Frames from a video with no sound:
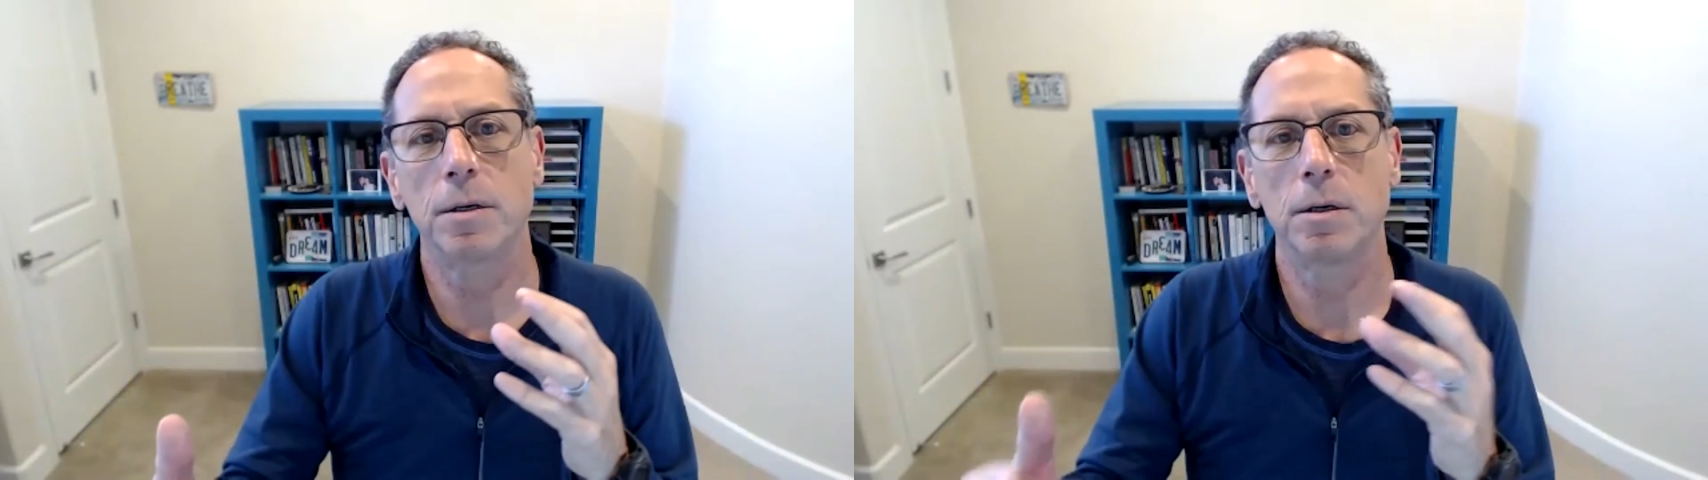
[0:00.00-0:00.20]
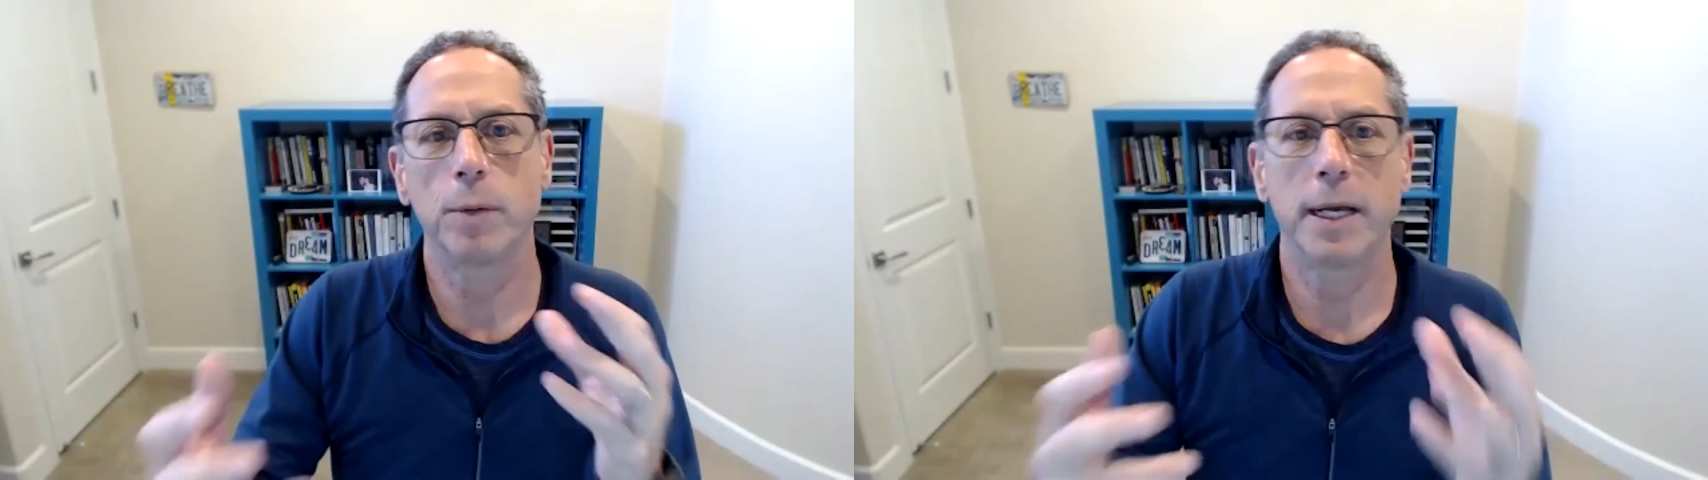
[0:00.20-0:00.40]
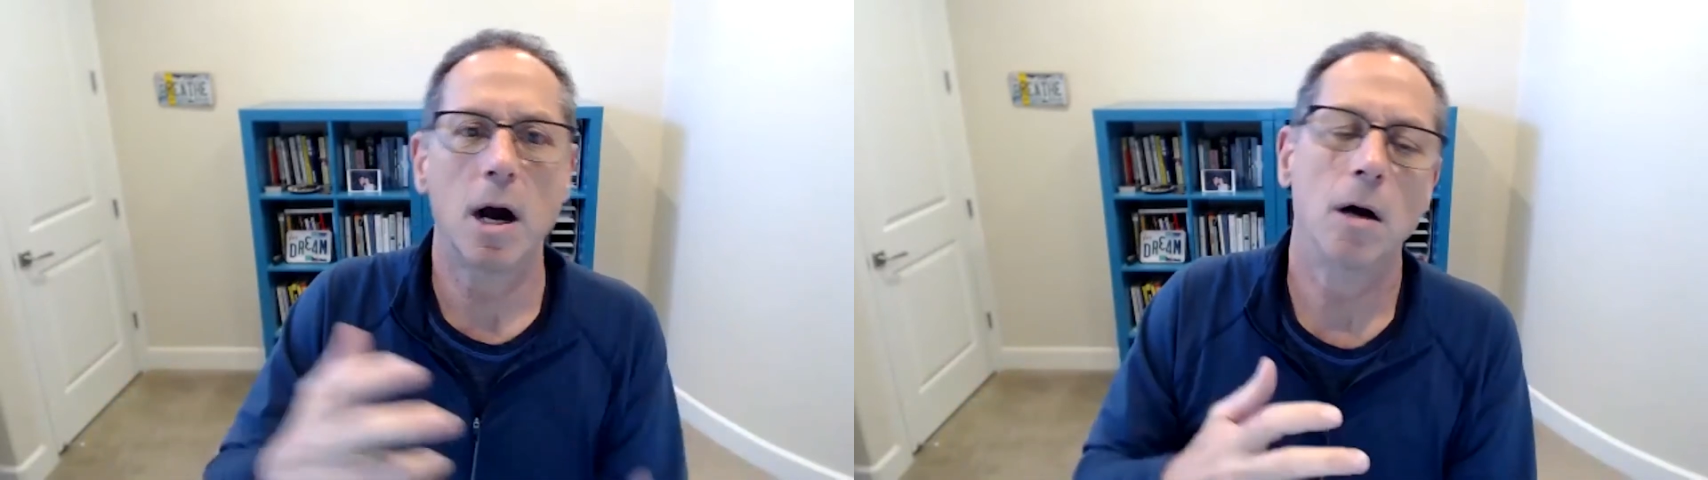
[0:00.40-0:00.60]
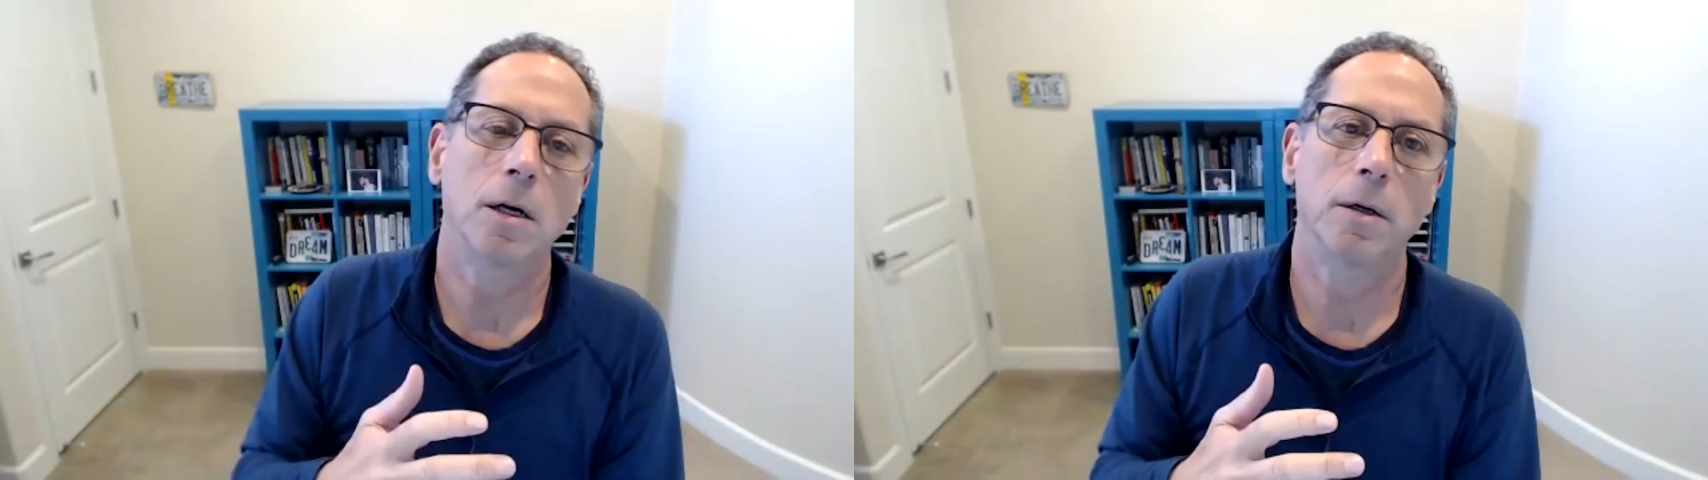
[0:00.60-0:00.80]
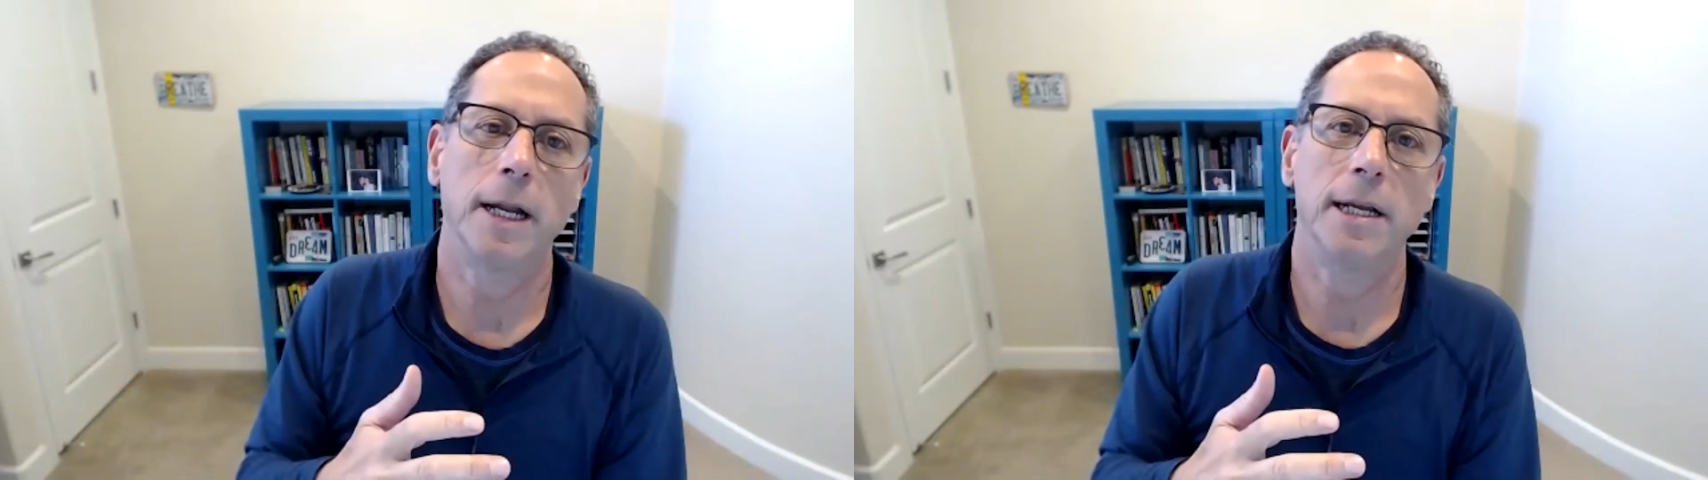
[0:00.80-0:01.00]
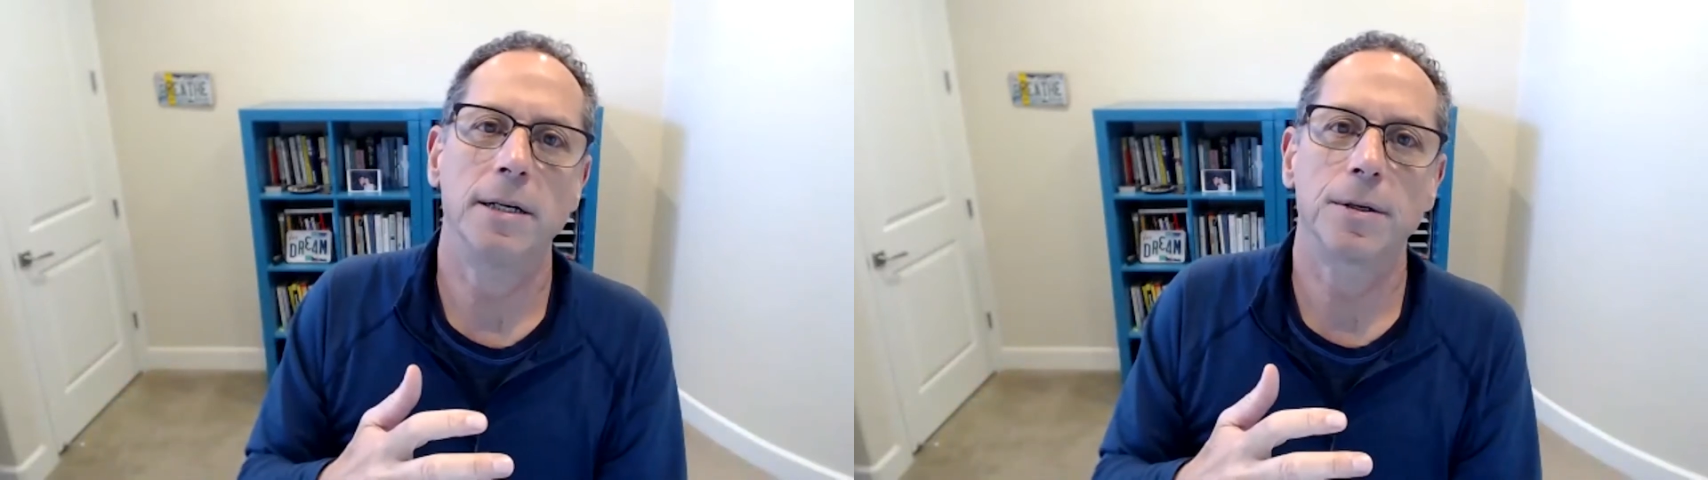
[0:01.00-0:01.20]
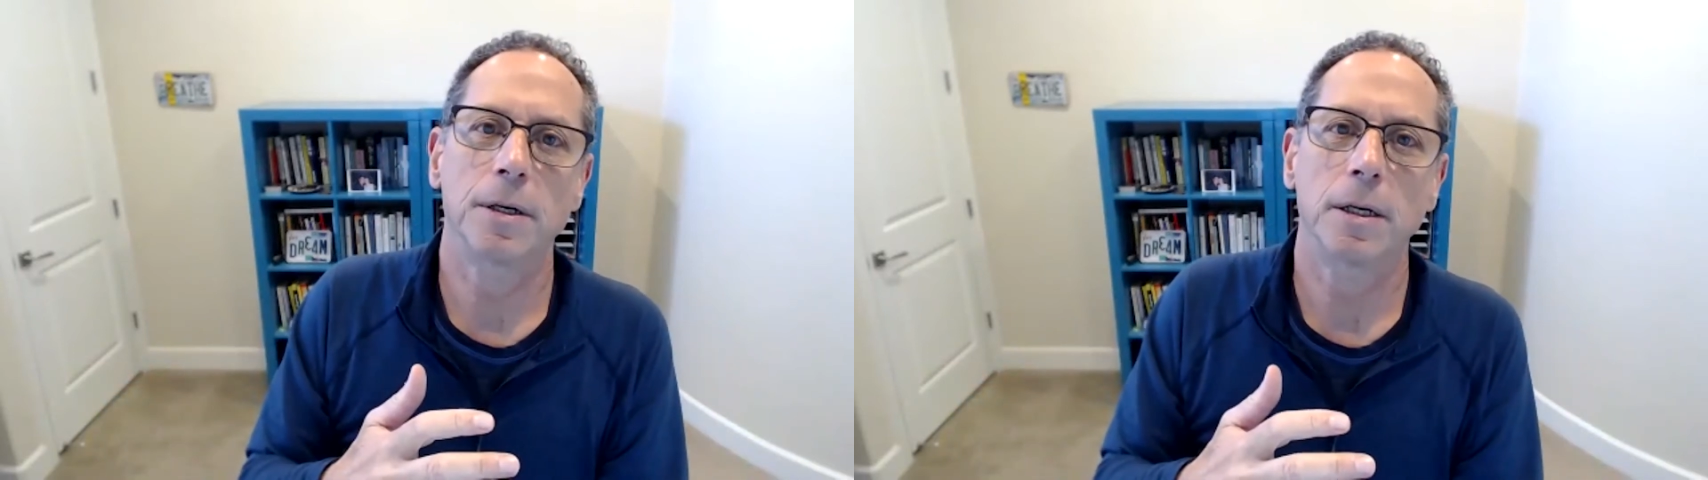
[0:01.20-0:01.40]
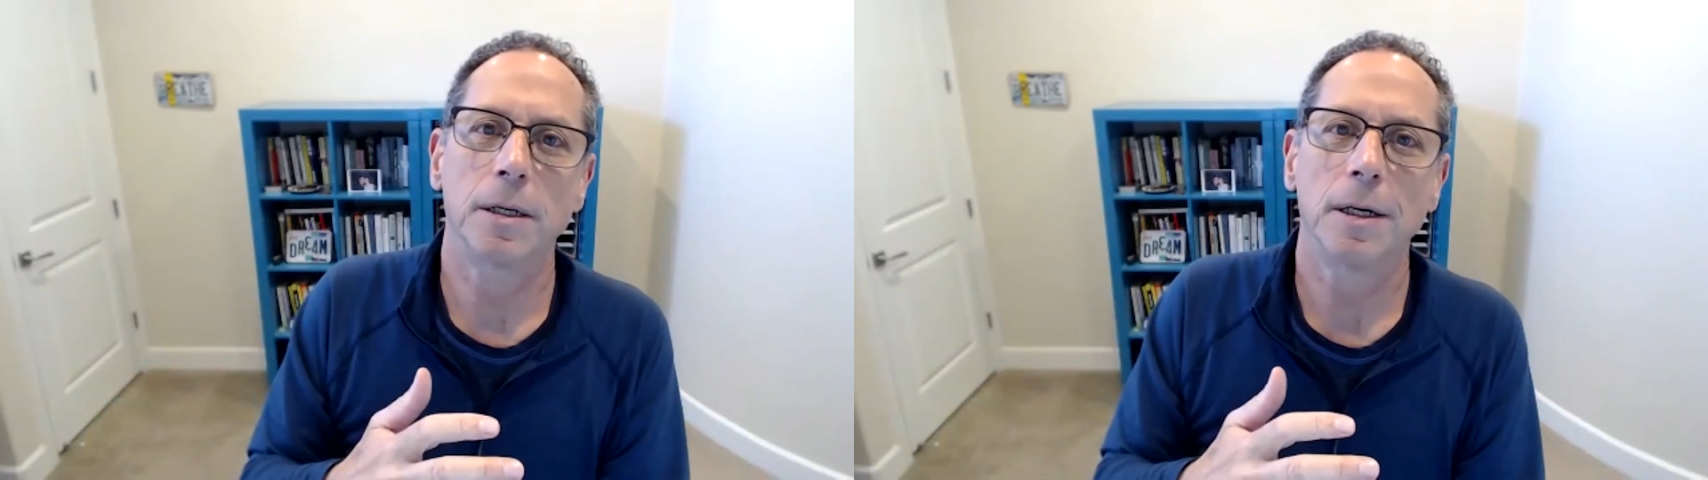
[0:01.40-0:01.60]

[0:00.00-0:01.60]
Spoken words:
or do we conquer nature?